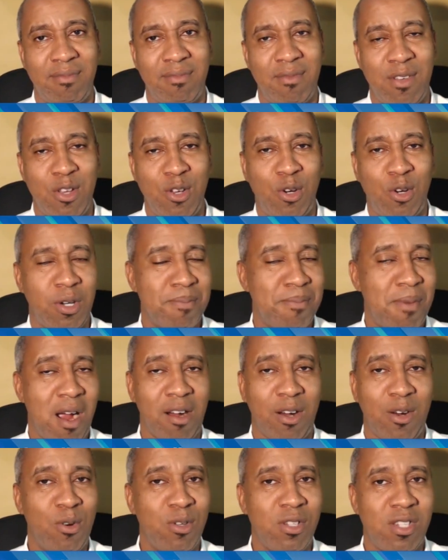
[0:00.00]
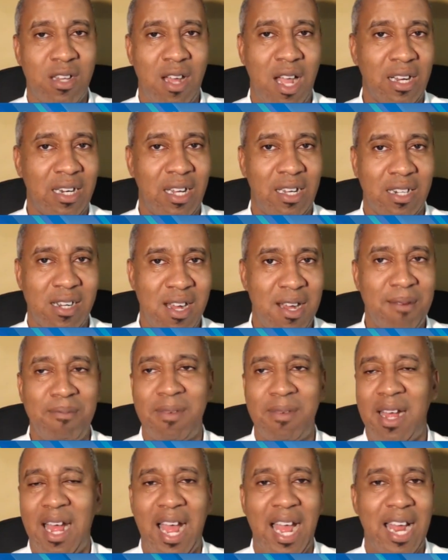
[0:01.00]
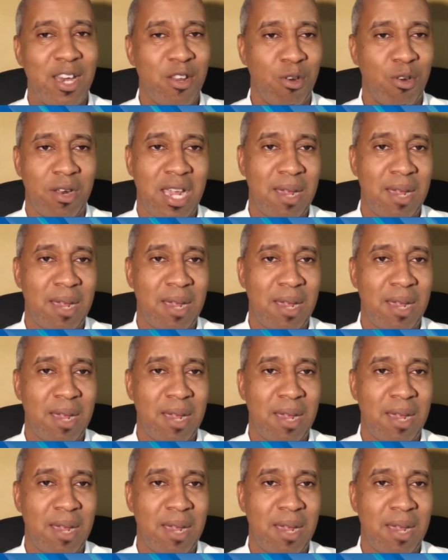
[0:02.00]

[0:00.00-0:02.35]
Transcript: You go to barcodestock.com and you're